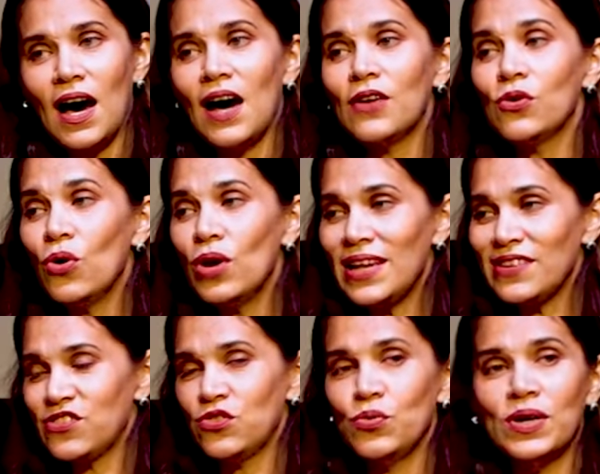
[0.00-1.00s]
our role
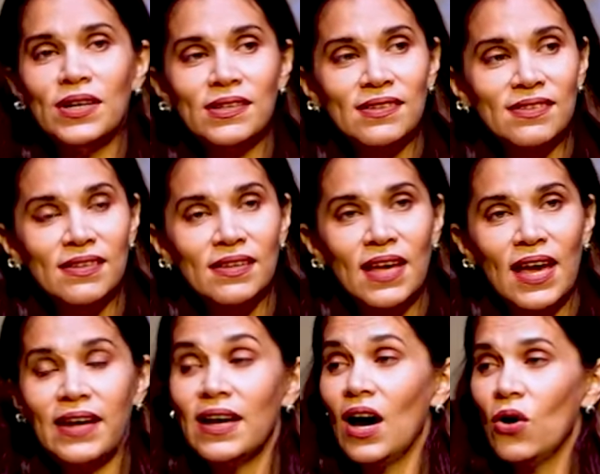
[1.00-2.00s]
as stewards
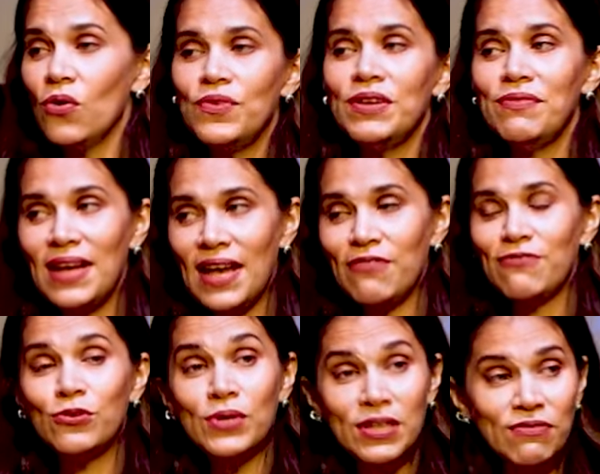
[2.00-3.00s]
and we will
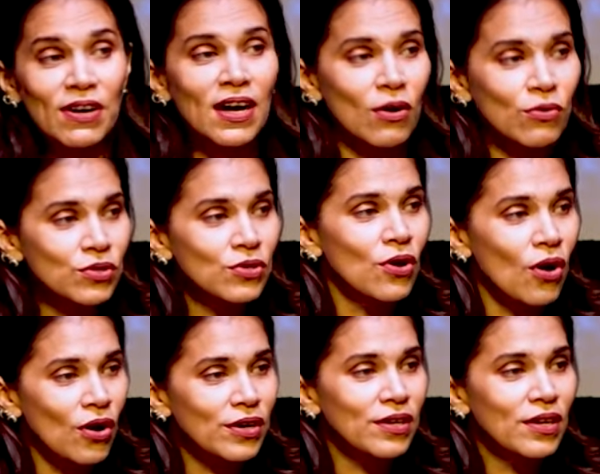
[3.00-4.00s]
have to give account to
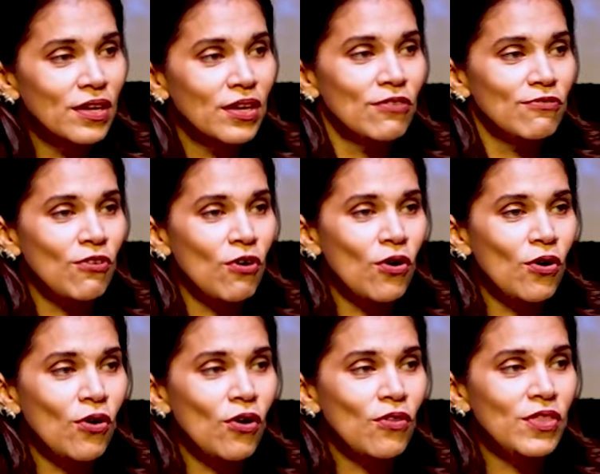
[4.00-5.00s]
God
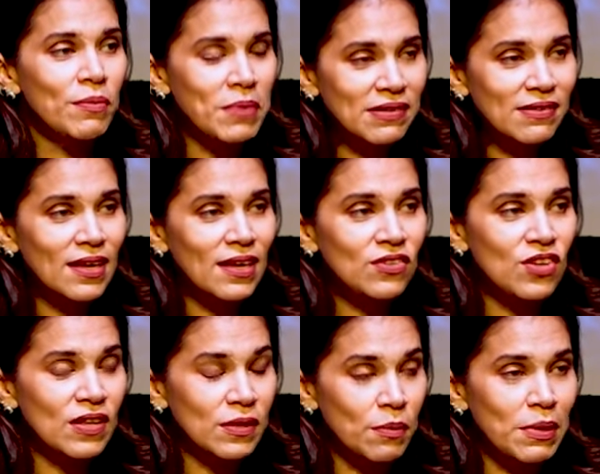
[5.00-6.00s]
for the
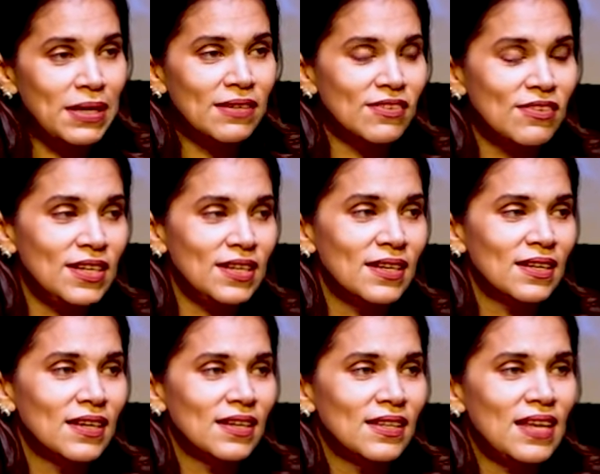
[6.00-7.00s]
message and the ministry
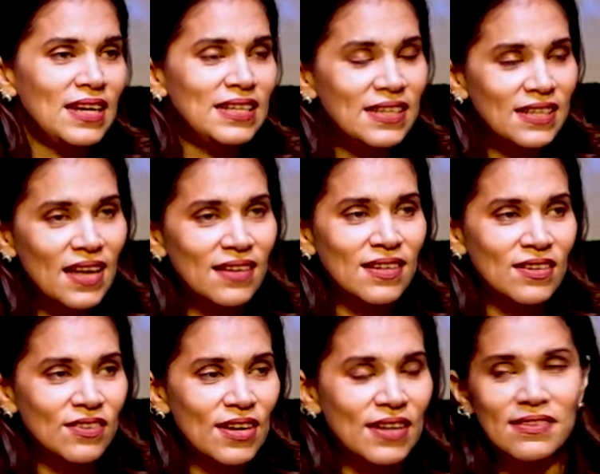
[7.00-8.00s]
that He has
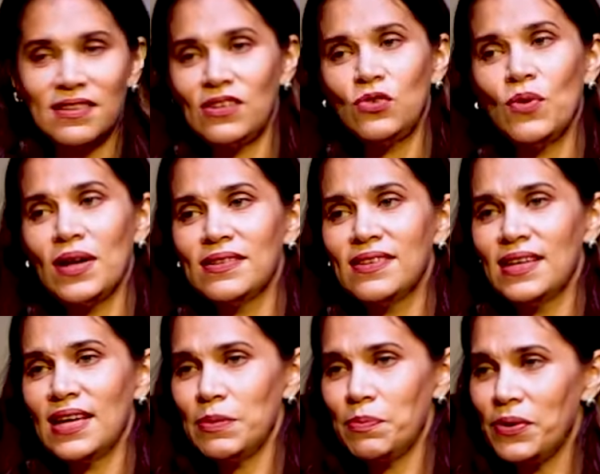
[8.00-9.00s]
entrusted to us.
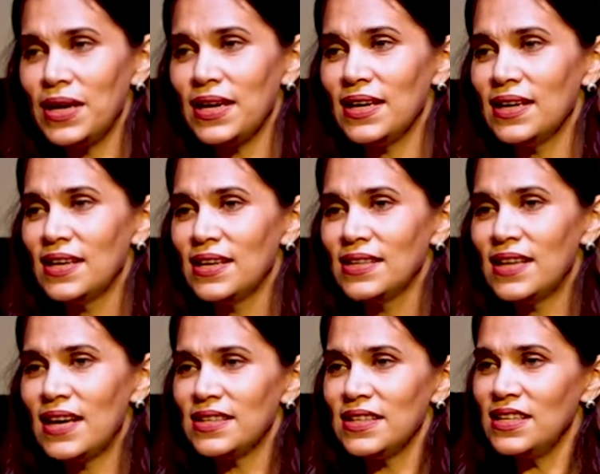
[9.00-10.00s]
And I pray
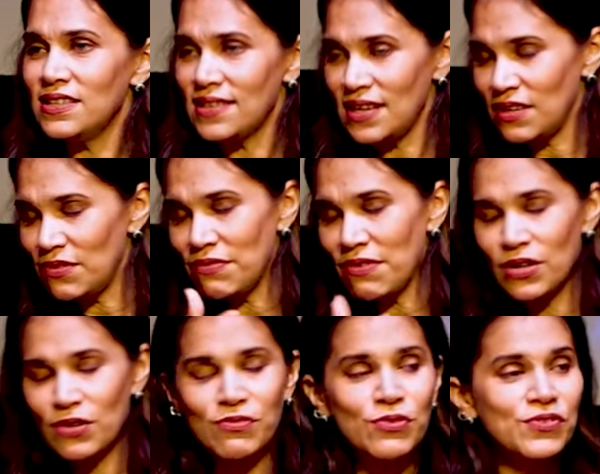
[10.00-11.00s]
that each and every
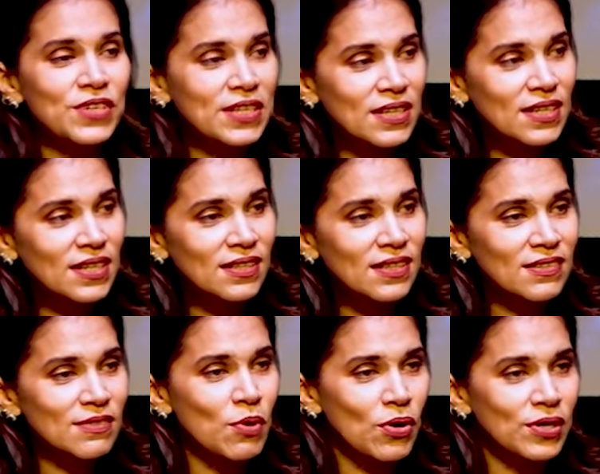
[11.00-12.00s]
one of you seated here
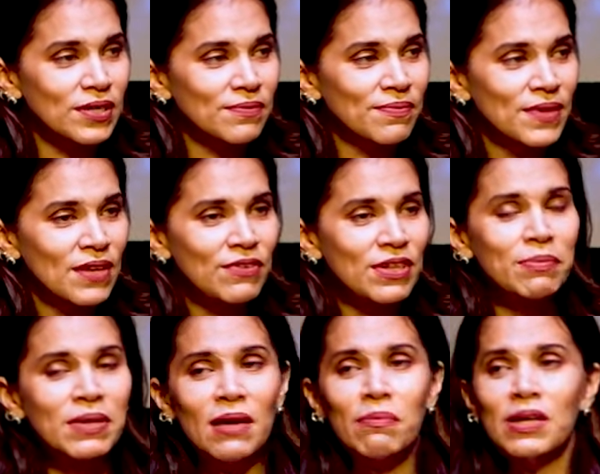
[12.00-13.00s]
this morning will
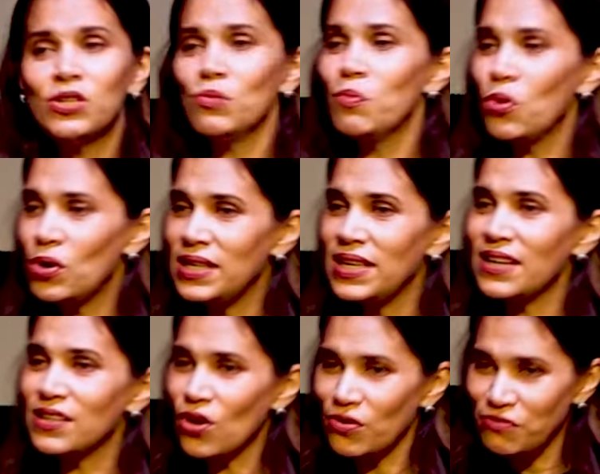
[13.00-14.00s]
be able to boldly
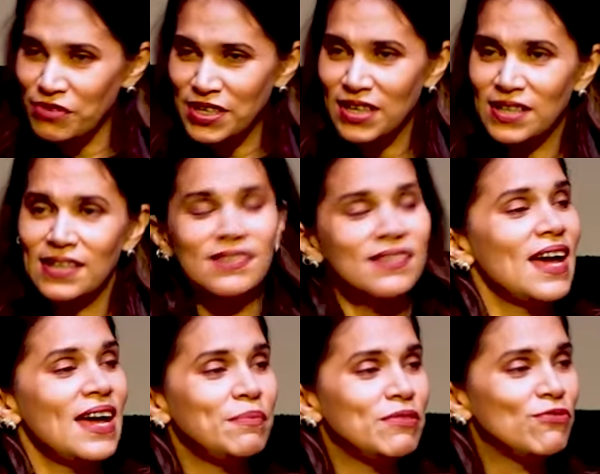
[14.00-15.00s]
and confidently
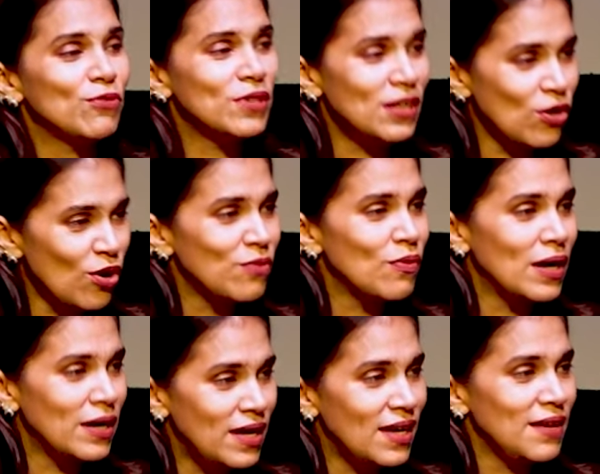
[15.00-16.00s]
stand before the Lord
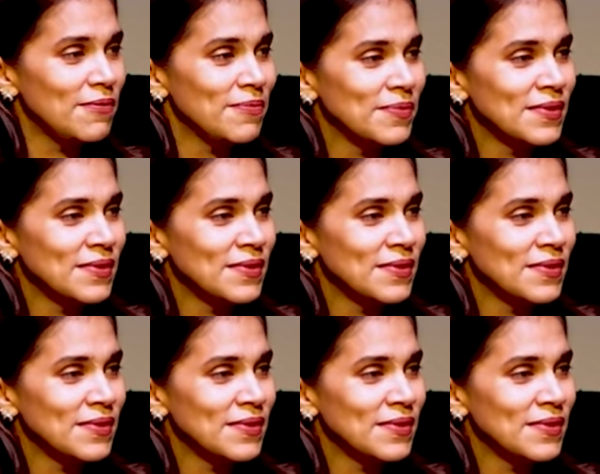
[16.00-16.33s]
one day